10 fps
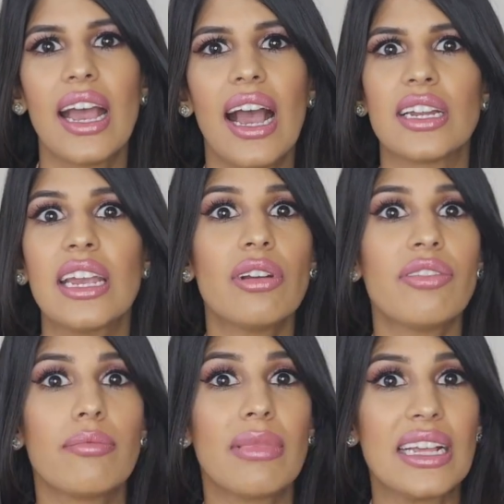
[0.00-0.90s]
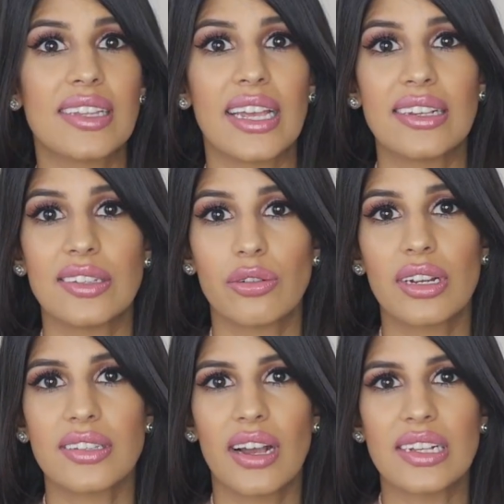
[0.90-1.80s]
And even if it means that he has to
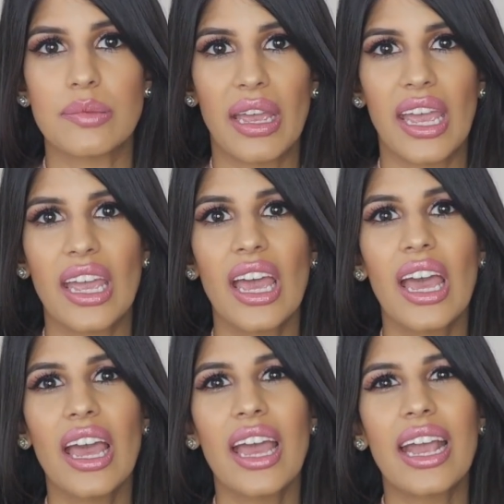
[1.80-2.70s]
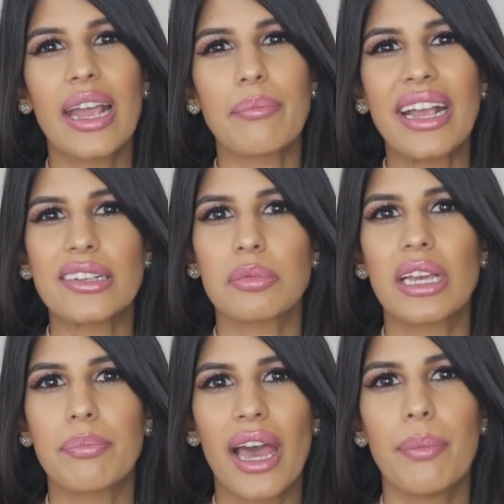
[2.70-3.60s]
criticise me, it makes me
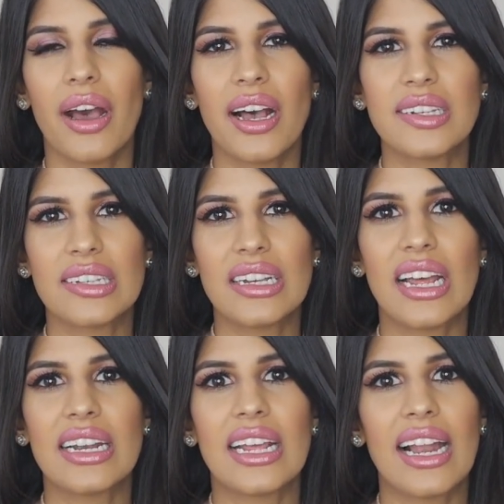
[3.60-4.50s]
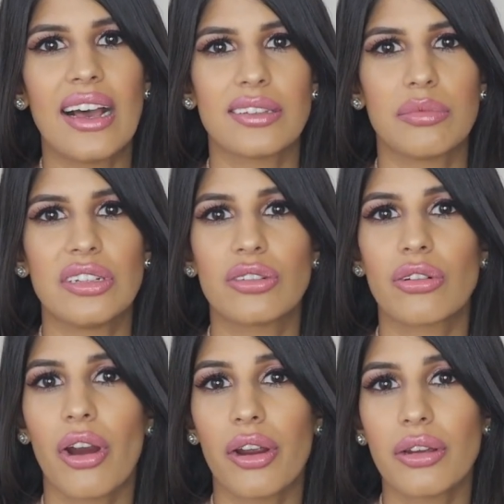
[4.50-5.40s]
a better person and it allows me to
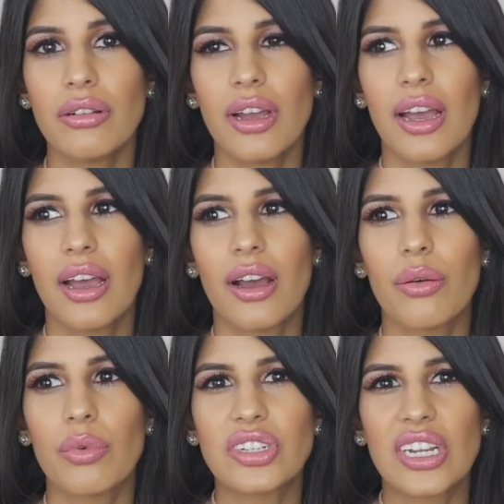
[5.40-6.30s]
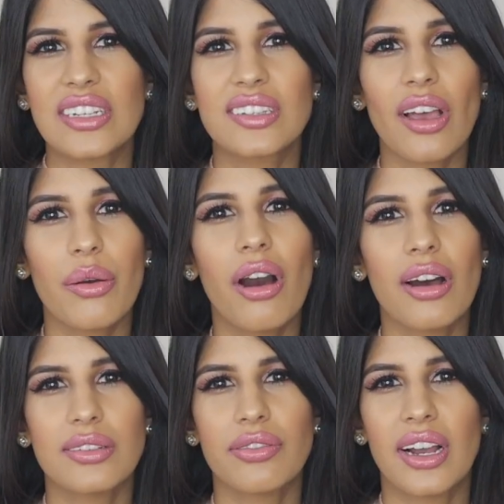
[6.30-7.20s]
grow, which is so
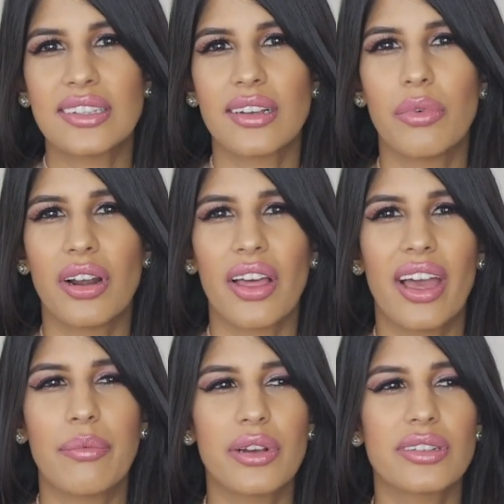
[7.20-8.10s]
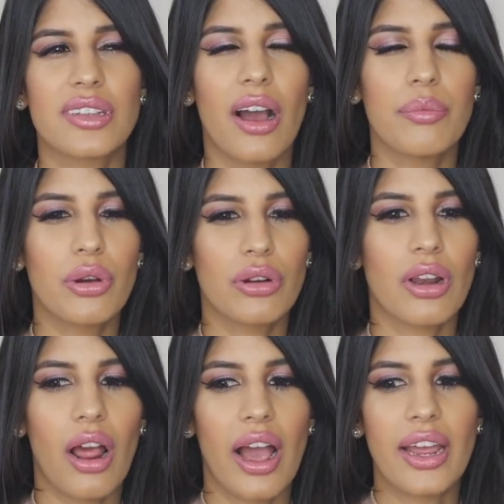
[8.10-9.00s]
hard to find someone like that, because I'm not going to
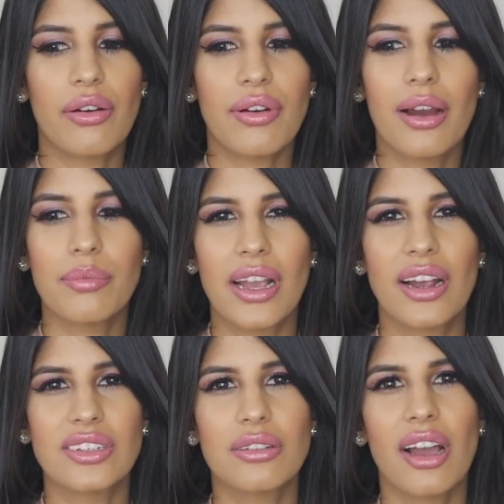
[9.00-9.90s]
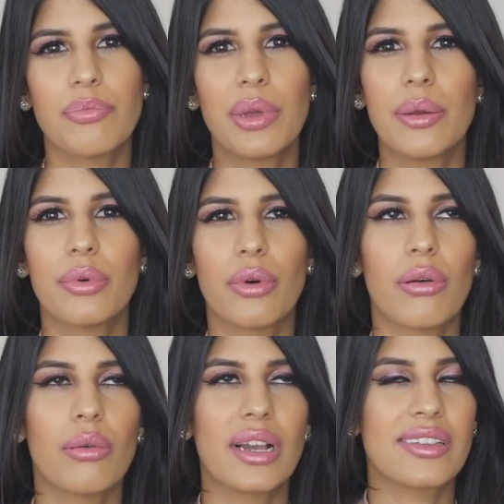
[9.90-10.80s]
lie, around me I do have people who are
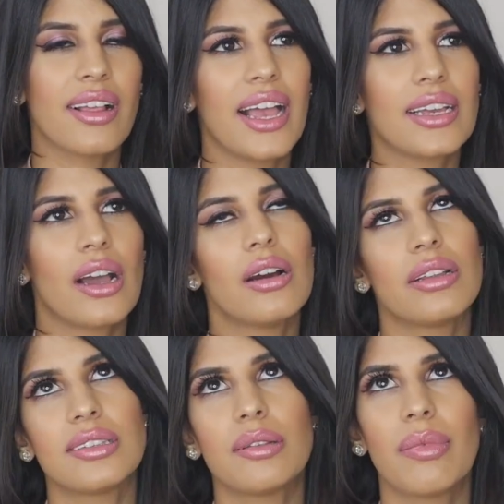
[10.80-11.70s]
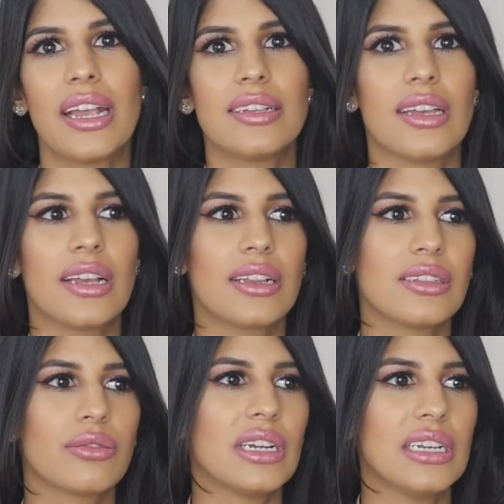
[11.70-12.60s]
always like, oh, that's amazing,
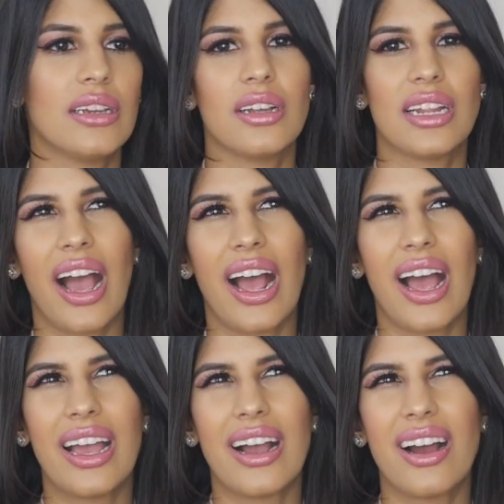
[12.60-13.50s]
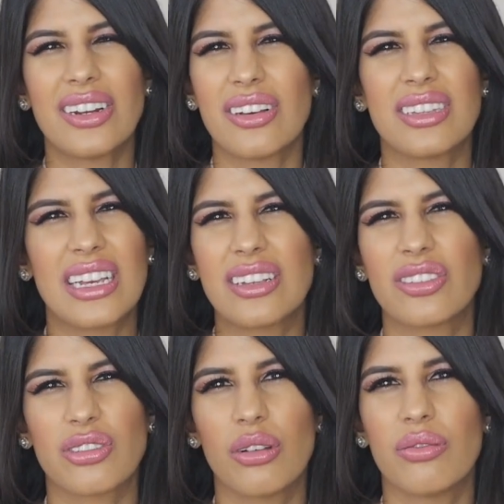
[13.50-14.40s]
that's really good. I don't think
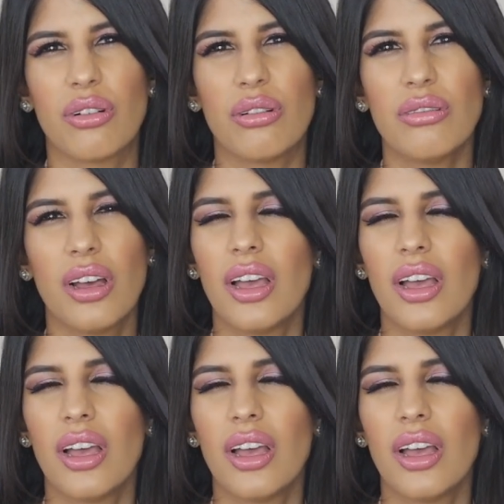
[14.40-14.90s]
it's truthful.